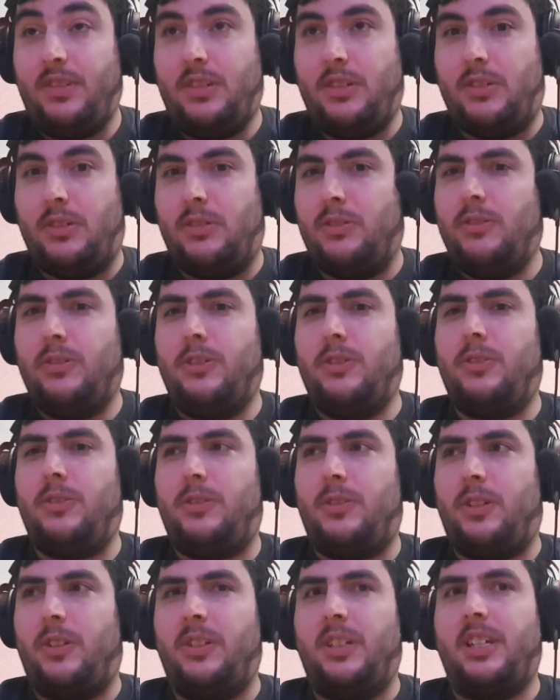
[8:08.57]
Oh,
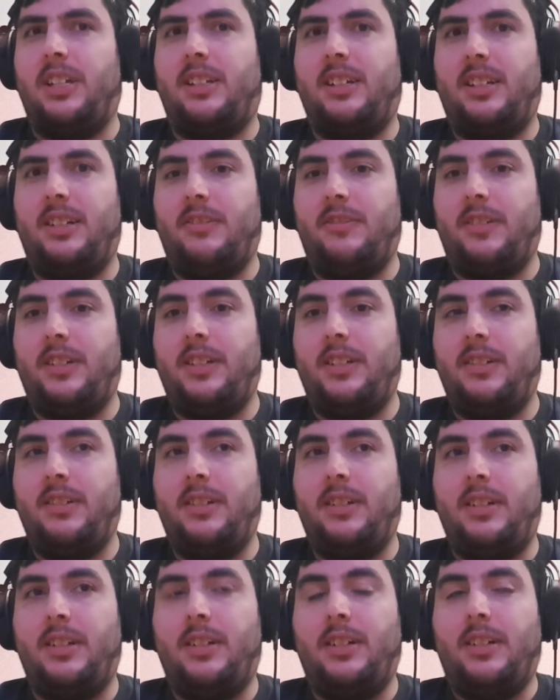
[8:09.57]
don't get angry.
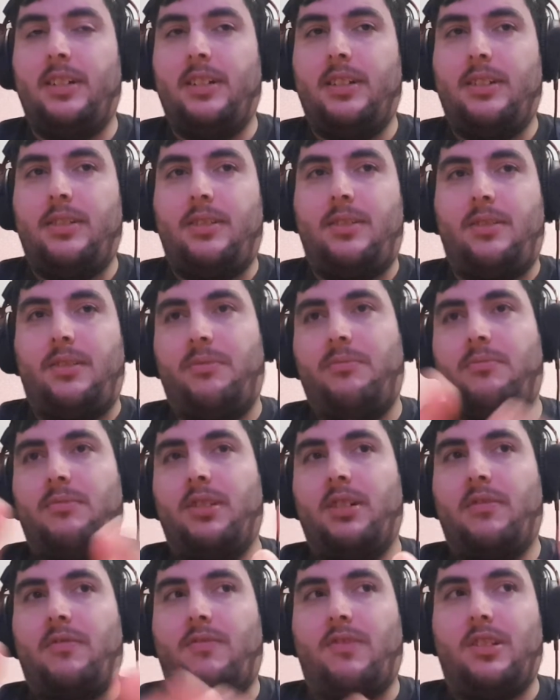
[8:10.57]
Don't
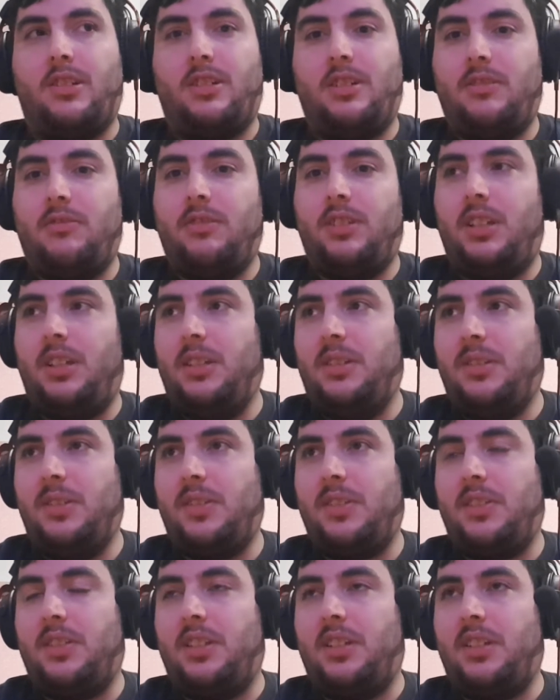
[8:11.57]
rely on
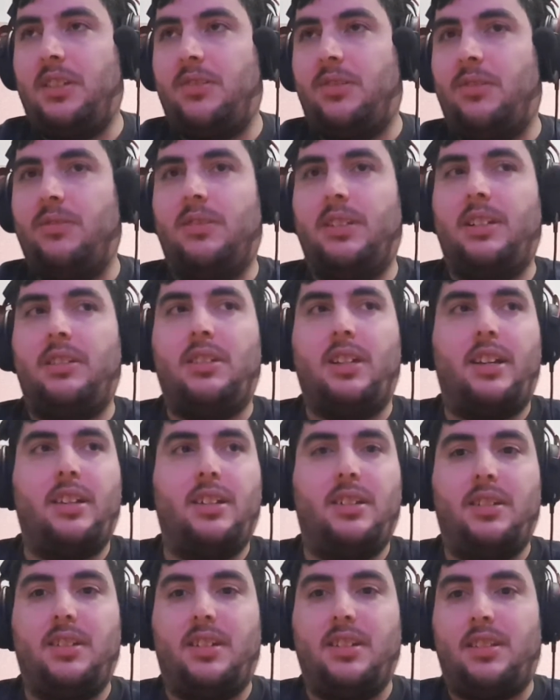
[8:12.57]
instinct. Don't let your
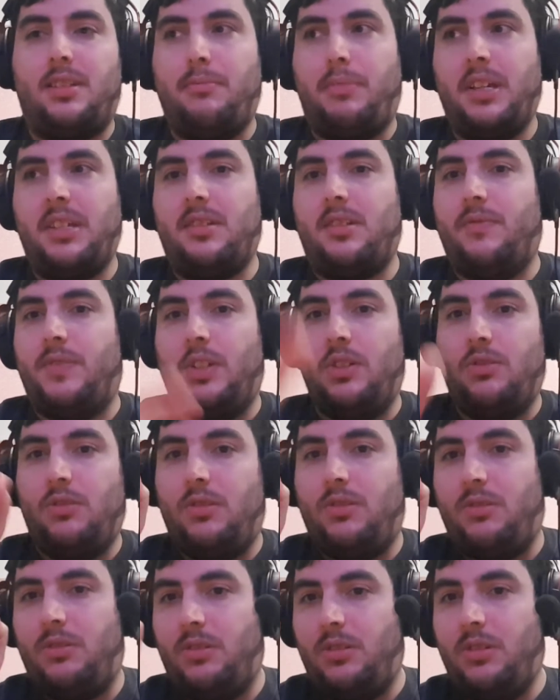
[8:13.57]
anger get the best of you.
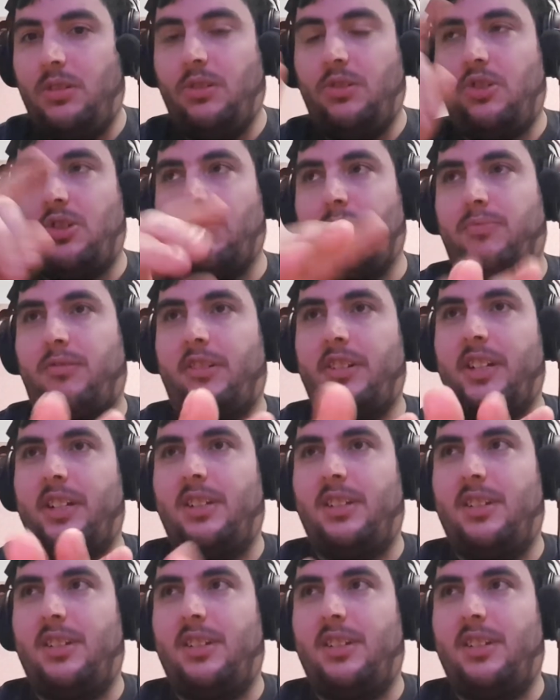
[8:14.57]
Use your brain.